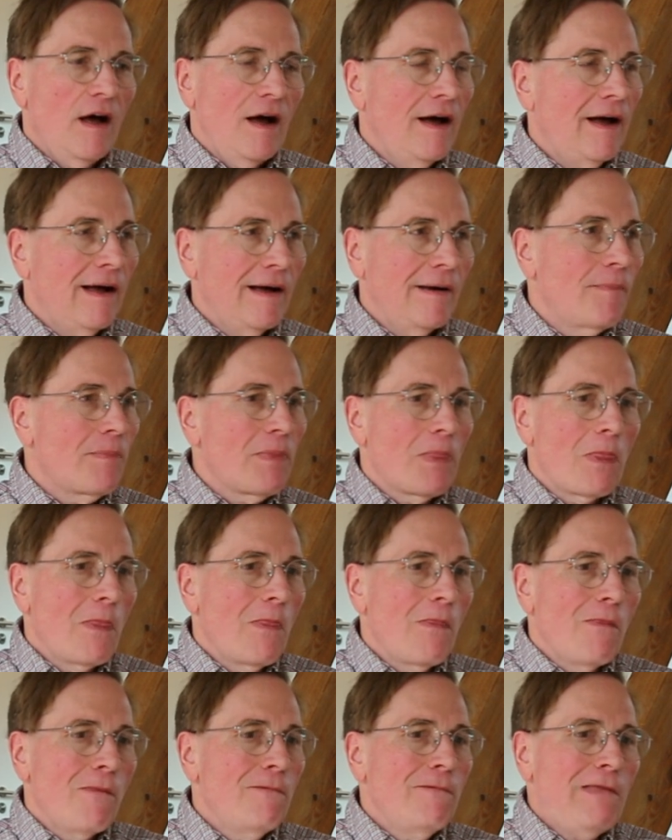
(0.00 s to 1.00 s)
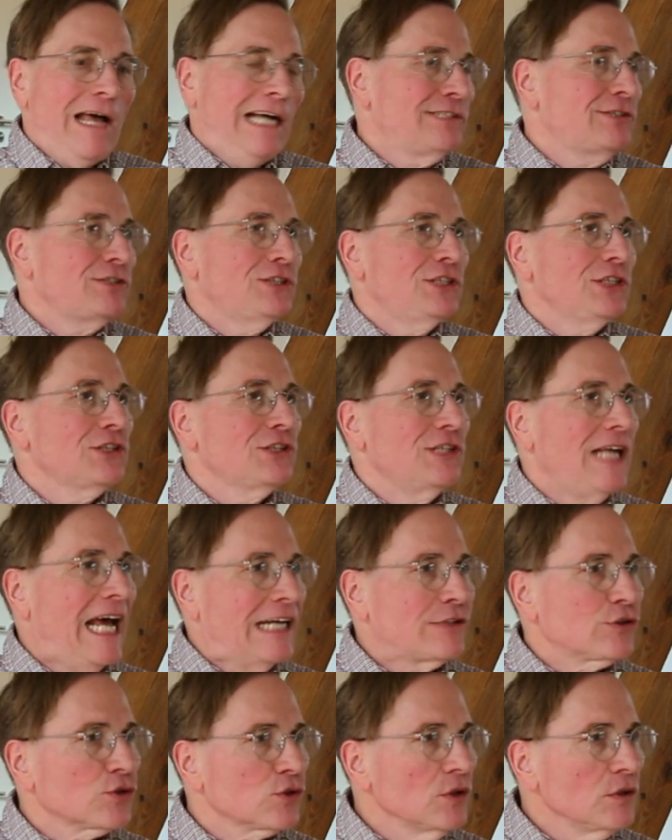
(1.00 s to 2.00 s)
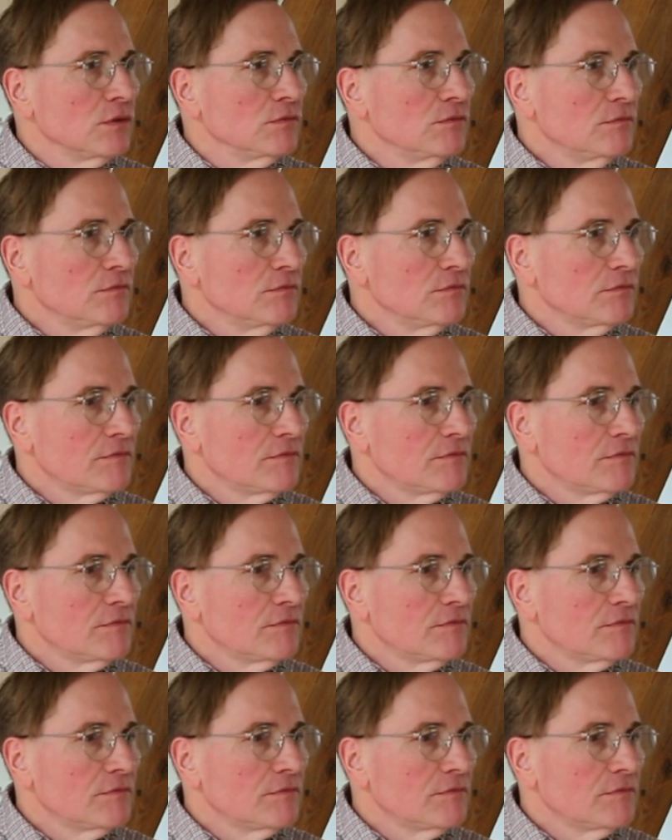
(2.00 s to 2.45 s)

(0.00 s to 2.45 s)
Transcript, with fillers: Uh, that's just natural.